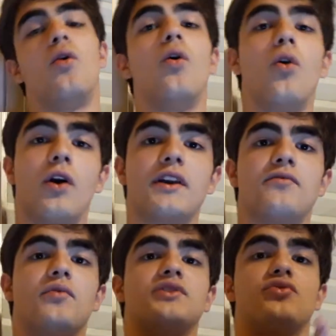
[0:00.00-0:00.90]
or
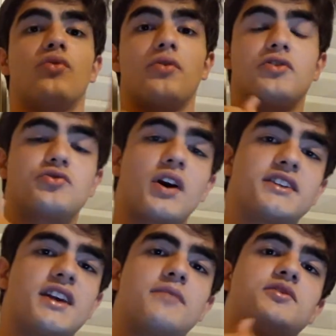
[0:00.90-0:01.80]
if you want to grow your
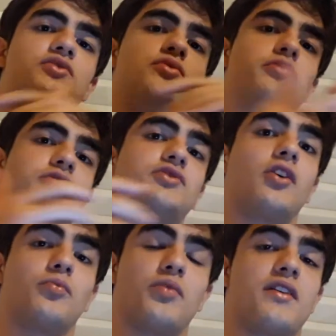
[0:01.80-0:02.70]
triceps, you
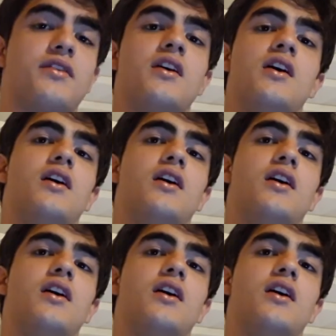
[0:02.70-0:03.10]
start with